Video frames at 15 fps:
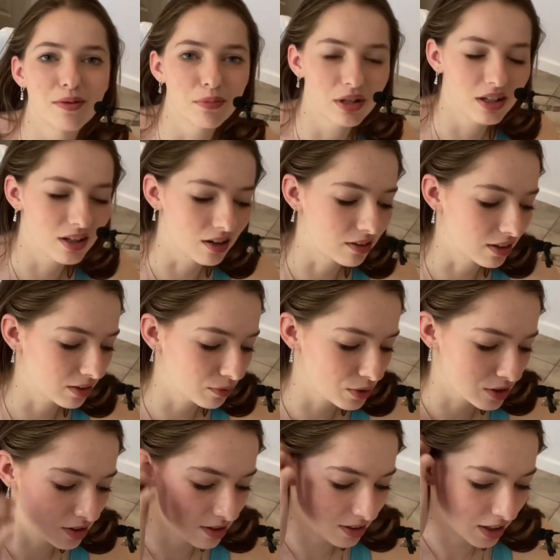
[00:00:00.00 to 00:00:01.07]
But no,
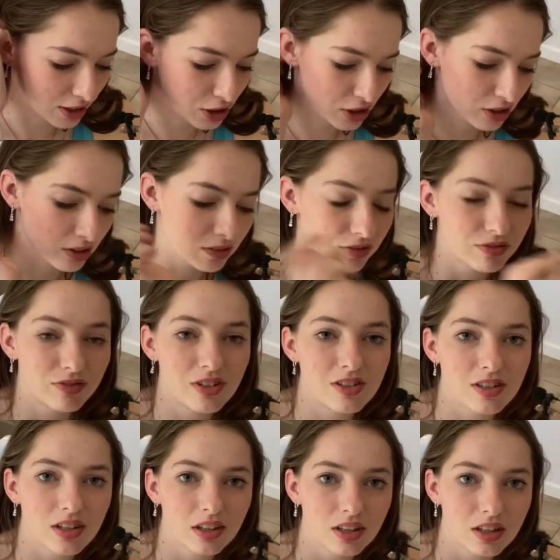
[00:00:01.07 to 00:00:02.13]
I just
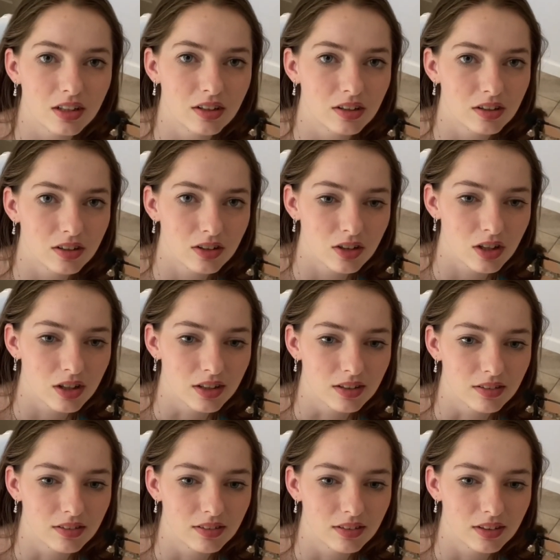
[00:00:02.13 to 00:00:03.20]
physically couldn't
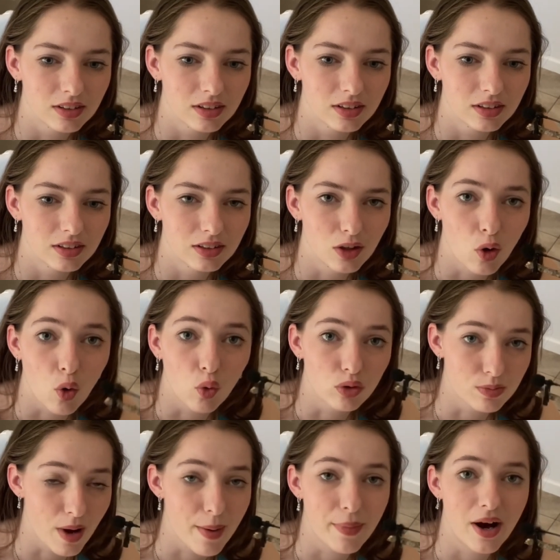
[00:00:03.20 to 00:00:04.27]
hold
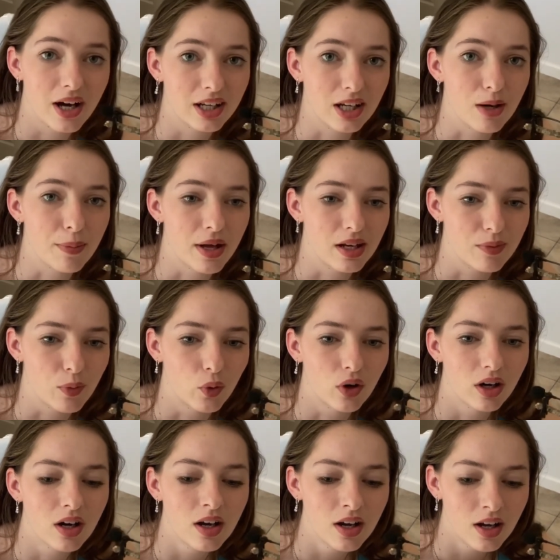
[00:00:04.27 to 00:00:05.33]
my body up anymore.